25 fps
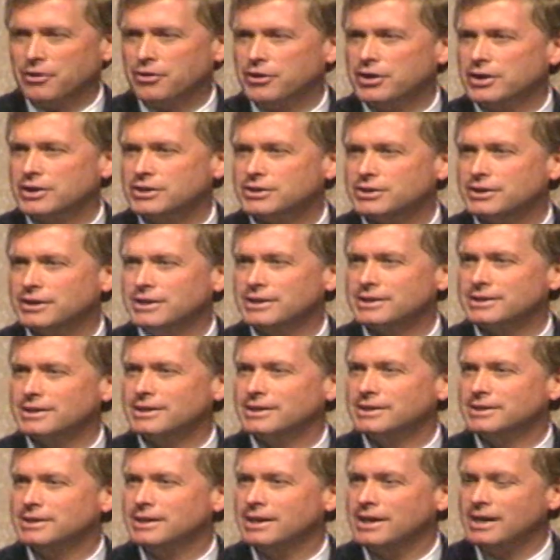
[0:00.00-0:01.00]
This is
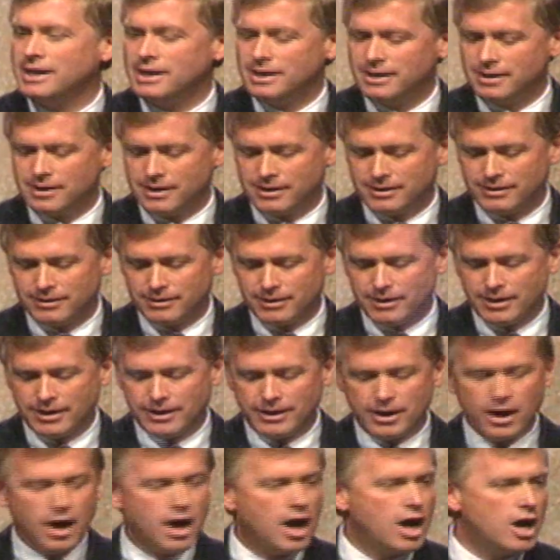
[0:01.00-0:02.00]
indeed an,
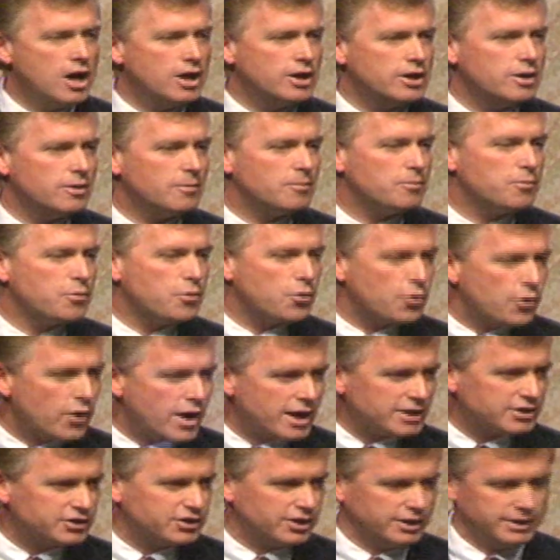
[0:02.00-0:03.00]
an
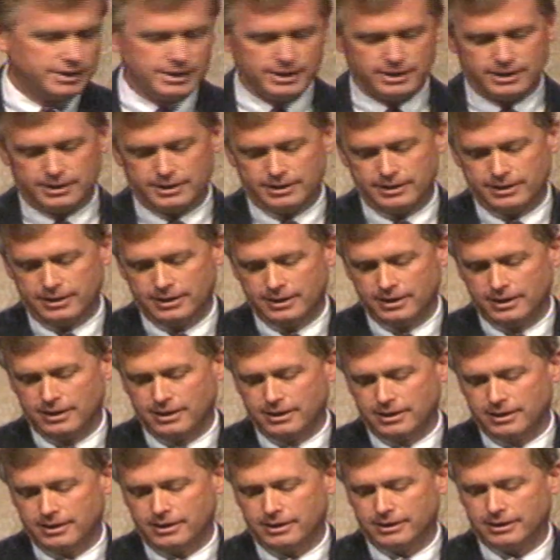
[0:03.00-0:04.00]
unprecedented
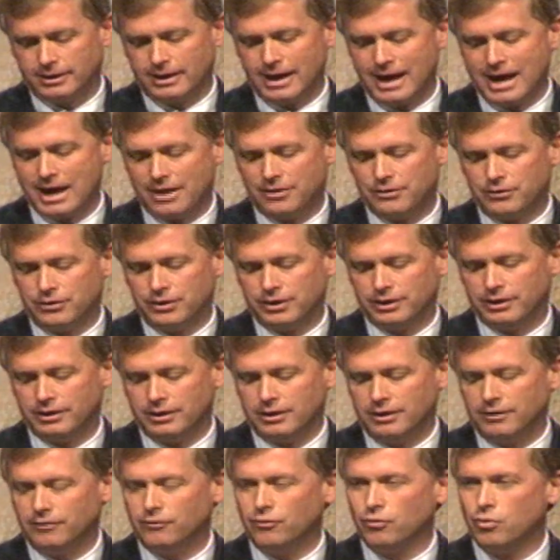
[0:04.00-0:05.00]
uh, gathering
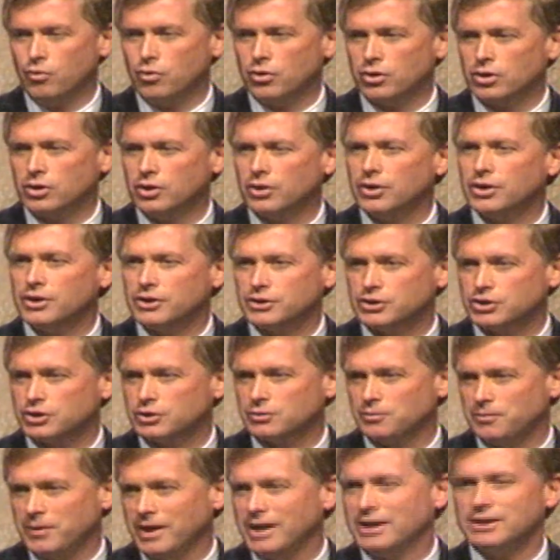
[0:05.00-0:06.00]
of world
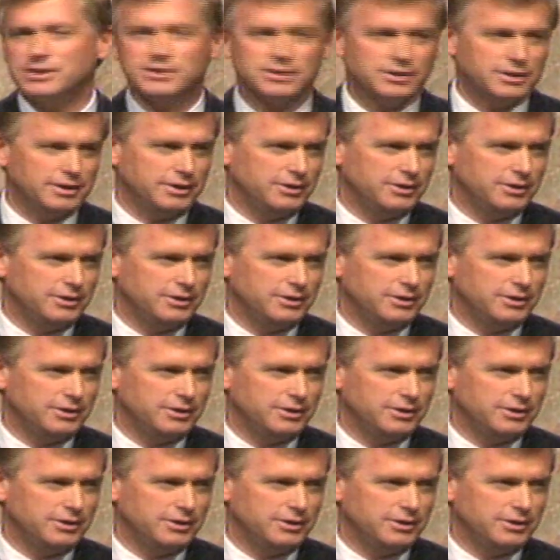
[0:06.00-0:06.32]
space